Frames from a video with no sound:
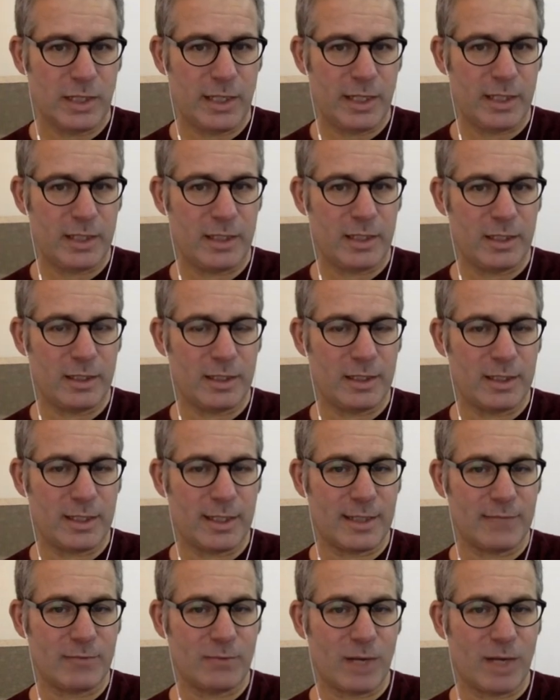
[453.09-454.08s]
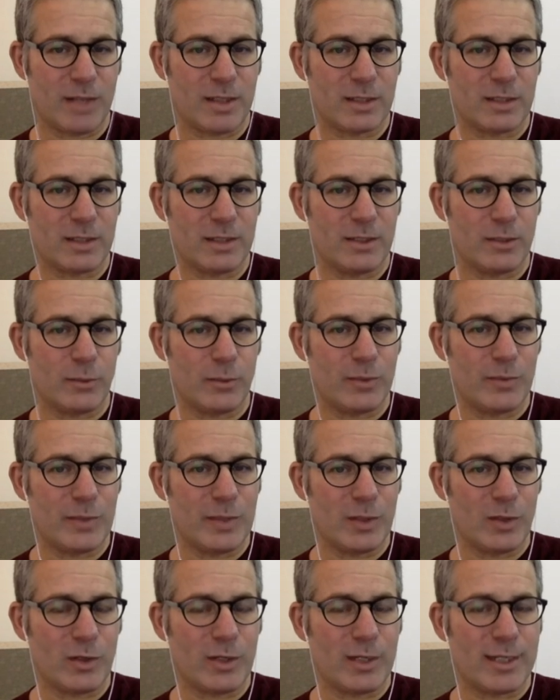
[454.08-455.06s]
And ironically, when
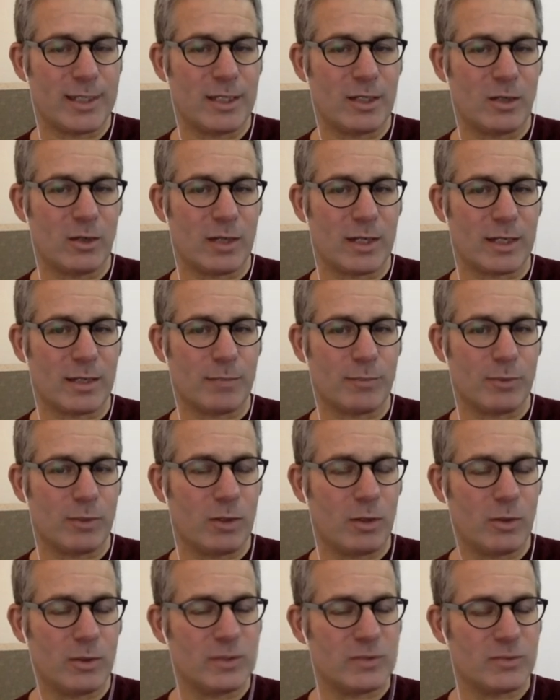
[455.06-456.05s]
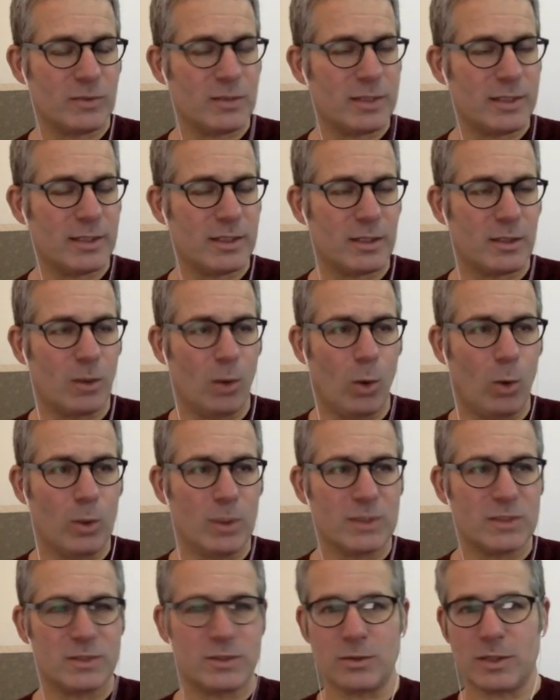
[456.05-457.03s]
we learn Aikido like a pro, it's really, the
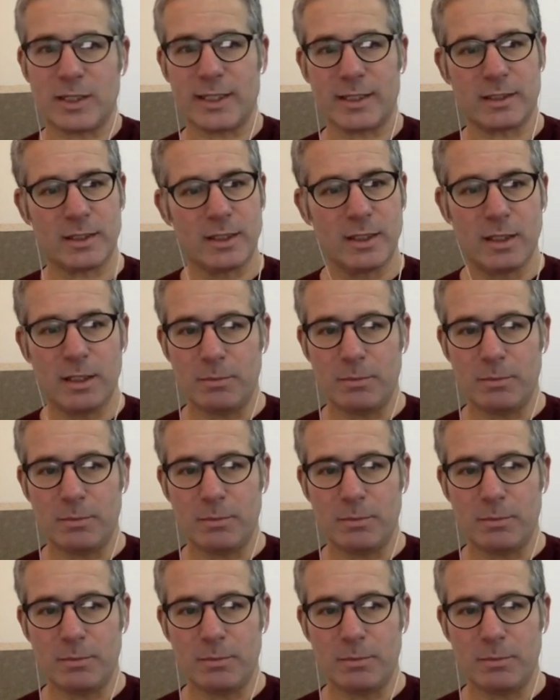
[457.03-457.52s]
goal is to